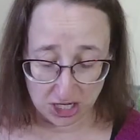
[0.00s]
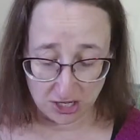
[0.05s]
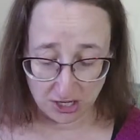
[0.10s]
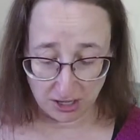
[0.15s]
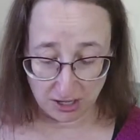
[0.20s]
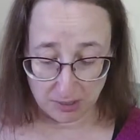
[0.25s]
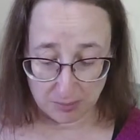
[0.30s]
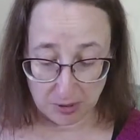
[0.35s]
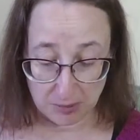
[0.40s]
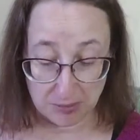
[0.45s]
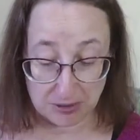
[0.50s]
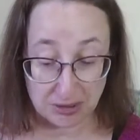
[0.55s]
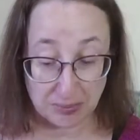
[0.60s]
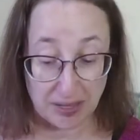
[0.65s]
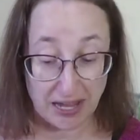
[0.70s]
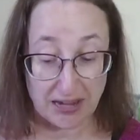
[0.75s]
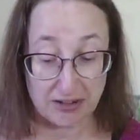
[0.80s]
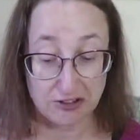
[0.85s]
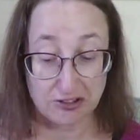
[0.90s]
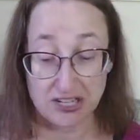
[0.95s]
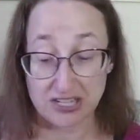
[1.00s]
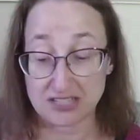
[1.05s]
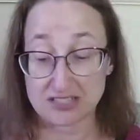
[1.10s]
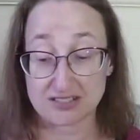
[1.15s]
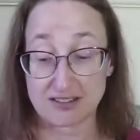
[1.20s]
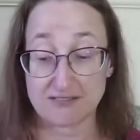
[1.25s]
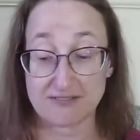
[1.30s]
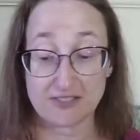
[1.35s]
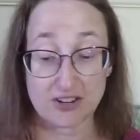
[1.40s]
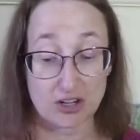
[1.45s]
But the pattern is
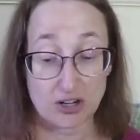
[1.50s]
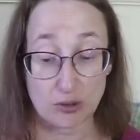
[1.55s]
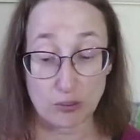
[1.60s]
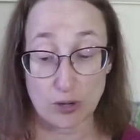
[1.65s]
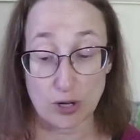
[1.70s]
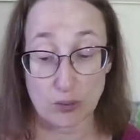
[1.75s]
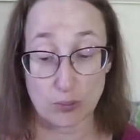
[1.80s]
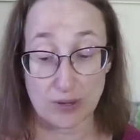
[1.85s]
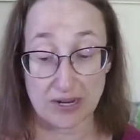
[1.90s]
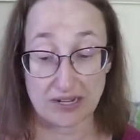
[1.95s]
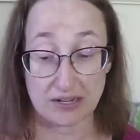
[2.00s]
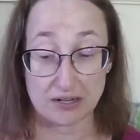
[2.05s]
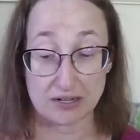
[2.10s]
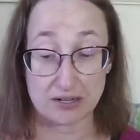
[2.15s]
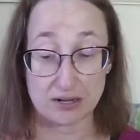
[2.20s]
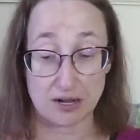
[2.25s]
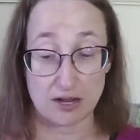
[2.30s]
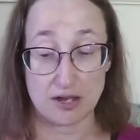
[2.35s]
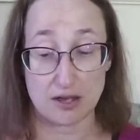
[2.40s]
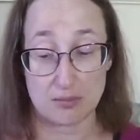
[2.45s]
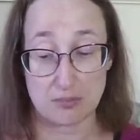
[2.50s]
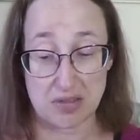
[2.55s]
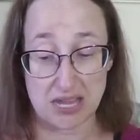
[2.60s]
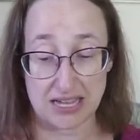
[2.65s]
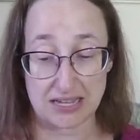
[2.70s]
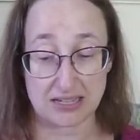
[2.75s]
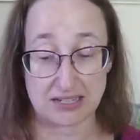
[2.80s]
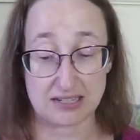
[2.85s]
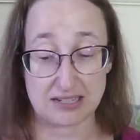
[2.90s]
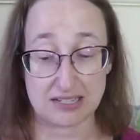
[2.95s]
very well written,
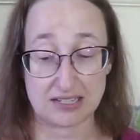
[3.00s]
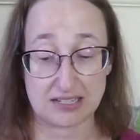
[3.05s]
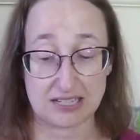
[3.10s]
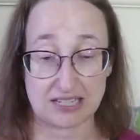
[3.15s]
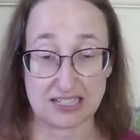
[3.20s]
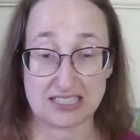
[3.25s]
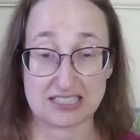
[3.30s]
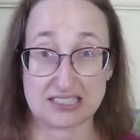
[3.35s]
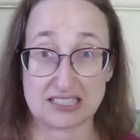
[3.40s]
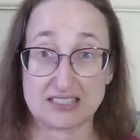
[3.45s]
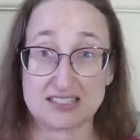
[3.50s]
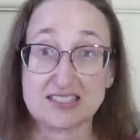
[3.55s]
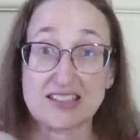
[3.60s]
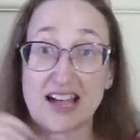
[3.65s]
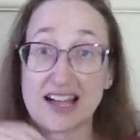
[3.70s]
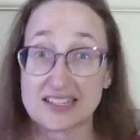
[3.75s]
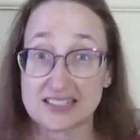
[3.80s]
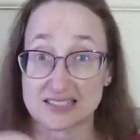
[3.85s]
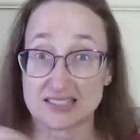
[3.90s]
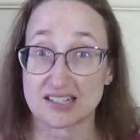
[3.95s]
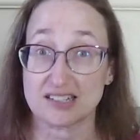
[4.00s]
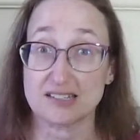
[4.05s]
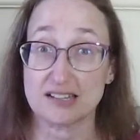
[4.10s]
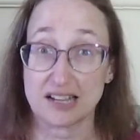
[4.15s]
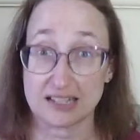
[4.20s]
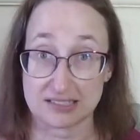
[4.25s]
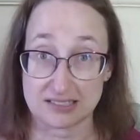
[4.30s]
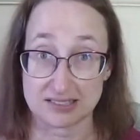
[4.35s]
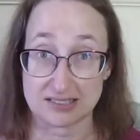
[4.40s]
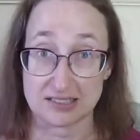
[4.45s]
and it is sized
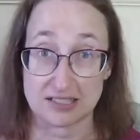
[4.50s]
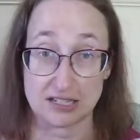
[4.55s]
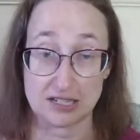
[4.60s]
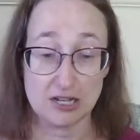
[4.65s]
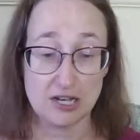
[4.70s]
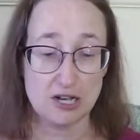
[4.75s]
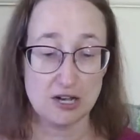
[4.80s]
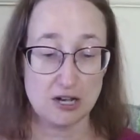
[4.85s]
nicely.